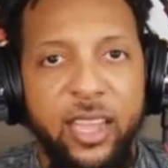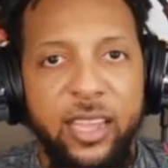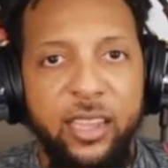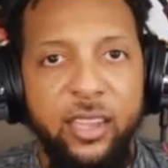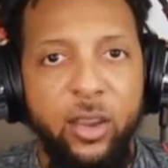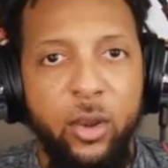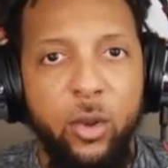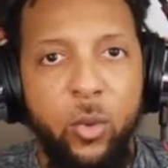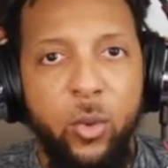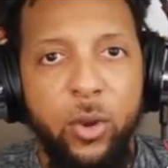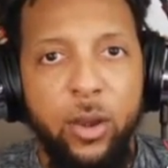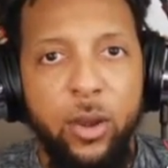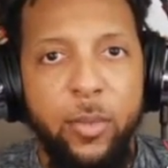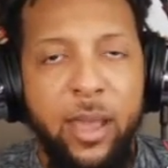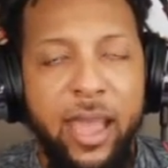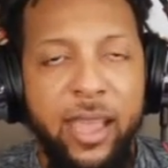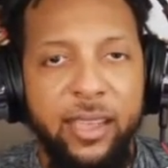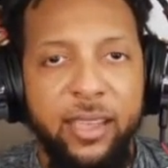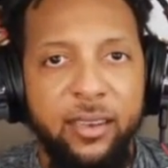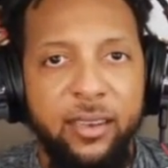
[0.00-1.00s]
year
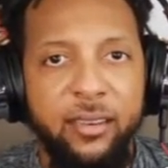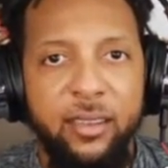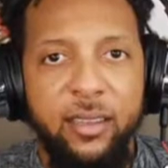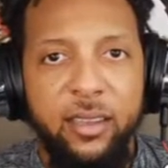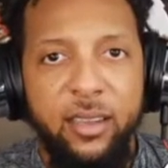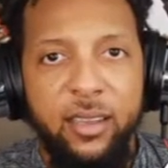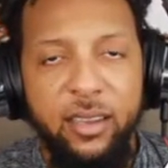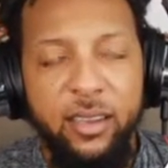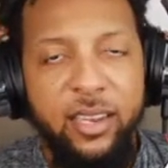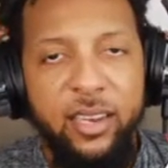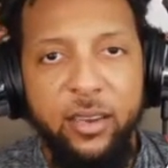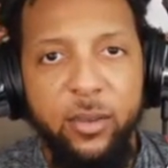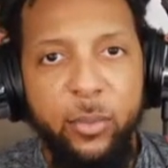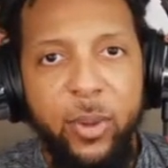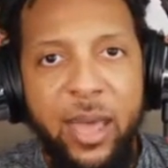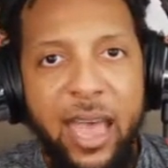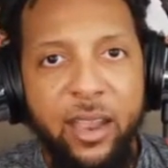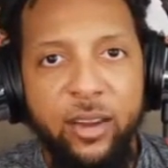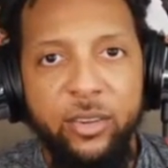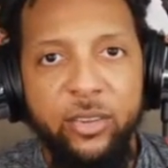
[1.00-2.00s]
quarterback and leading the
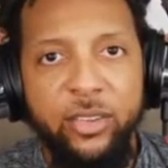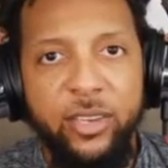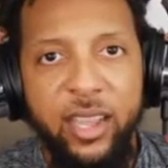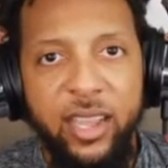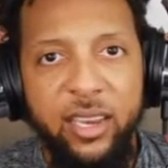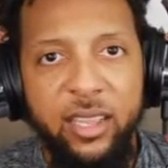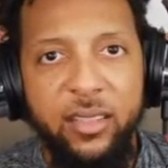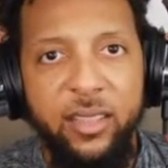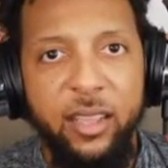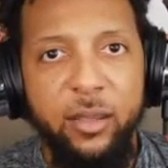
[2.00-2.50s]
Packers to anything